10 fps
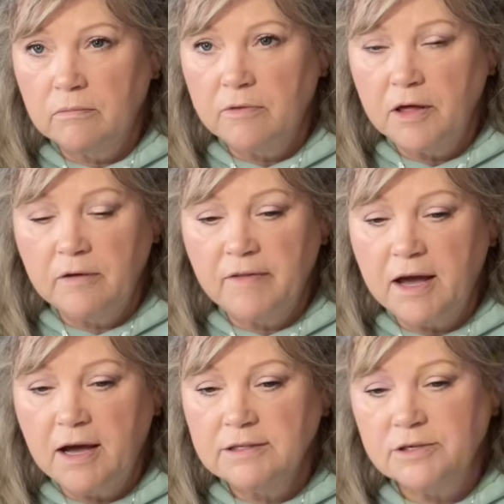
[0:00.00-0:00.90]
thing of
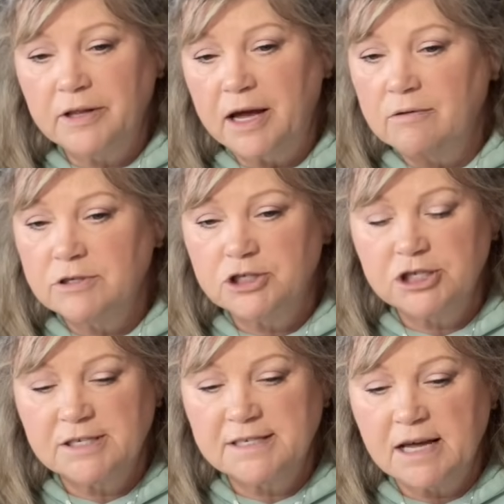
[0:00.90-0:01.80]
that, so that was
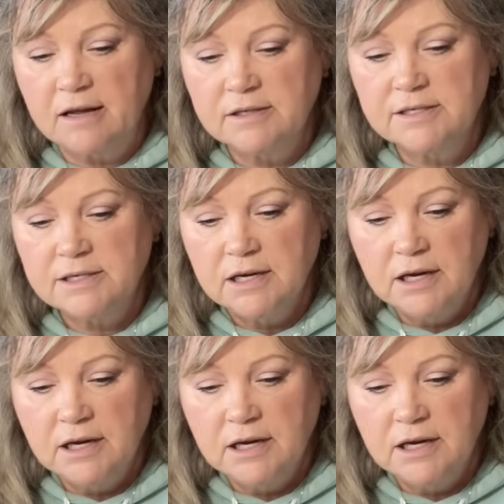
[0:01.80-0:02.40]
just cents.